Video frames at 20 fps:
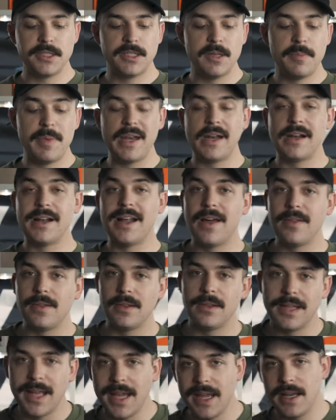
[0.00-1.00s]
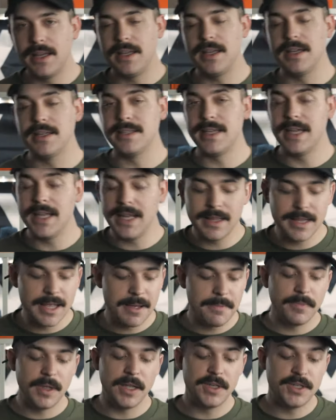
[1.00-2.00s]
just depending on how the light is hitting
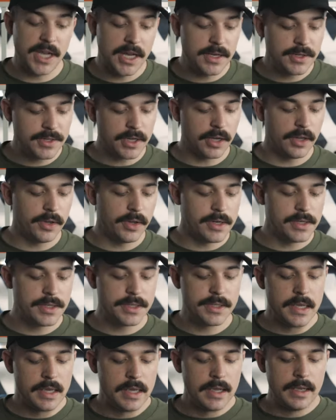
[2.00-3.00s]
them, they change colors.